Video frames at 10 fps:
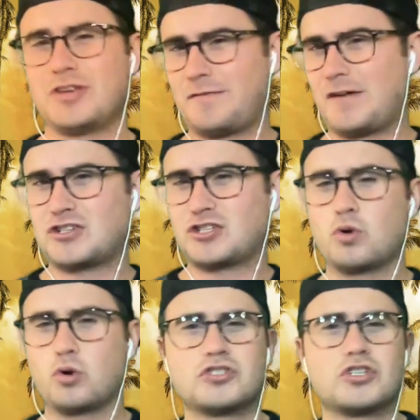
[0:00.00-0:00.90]
You get faction
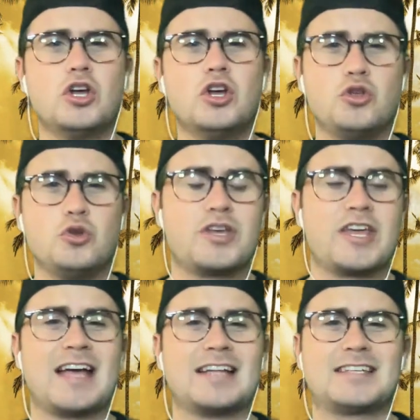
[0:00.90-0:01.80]
cores, you
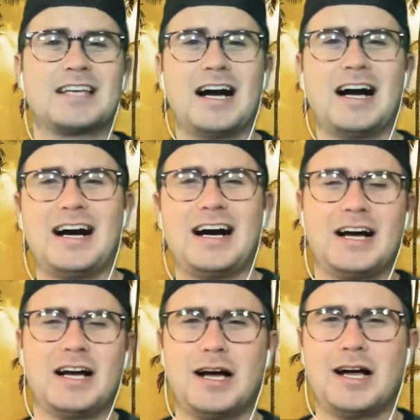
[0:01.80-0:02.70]
get
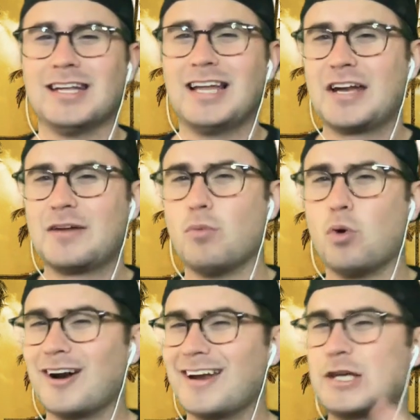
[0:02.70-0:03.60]
uh, a lot
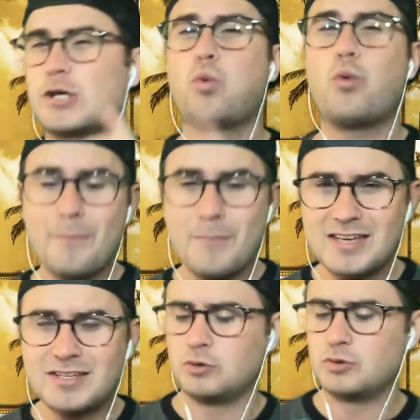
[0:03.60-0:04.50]
more
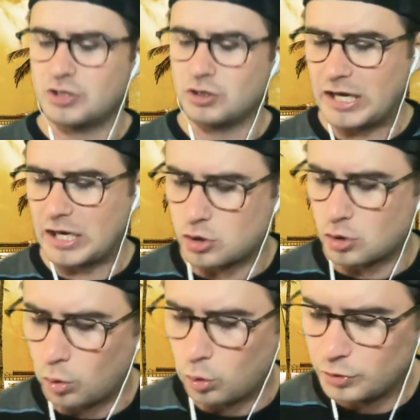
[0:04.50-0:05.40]
equipment, you still get
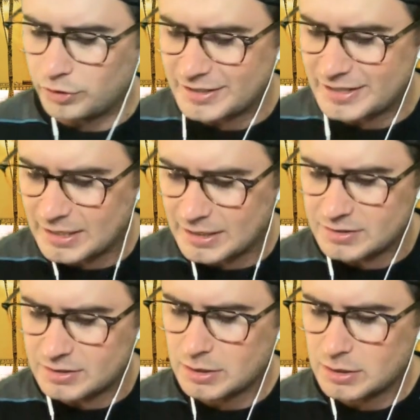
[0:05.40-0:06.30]
gold and
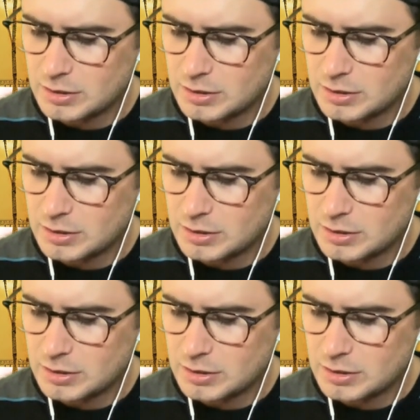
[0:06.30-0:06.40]
things,